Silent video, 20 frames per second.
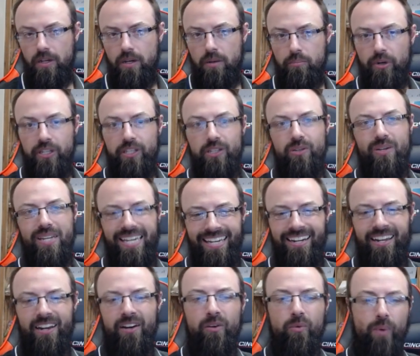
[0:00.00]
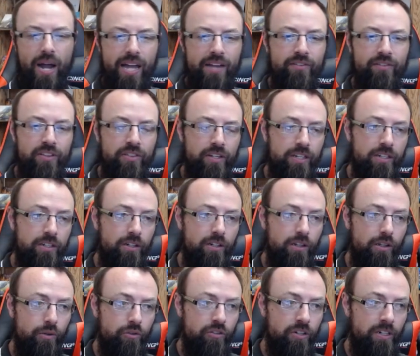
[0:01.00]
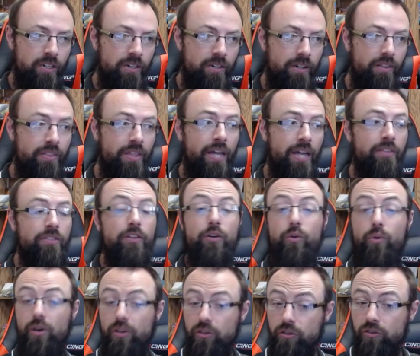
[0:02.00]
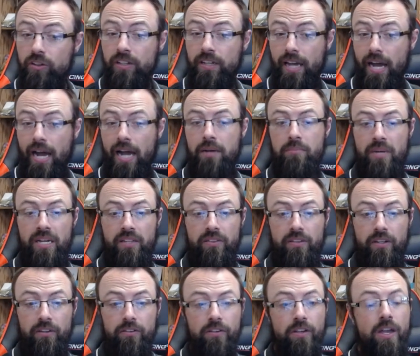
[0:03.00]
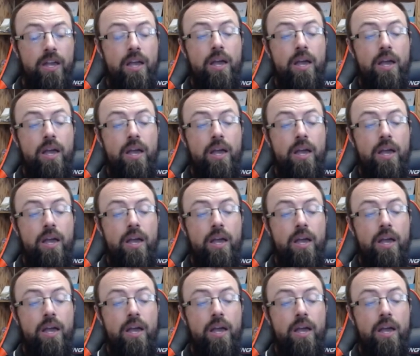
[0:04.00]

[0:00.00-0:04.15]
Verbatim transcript: but you cannot arrive at the conclusion that the Christian God made this,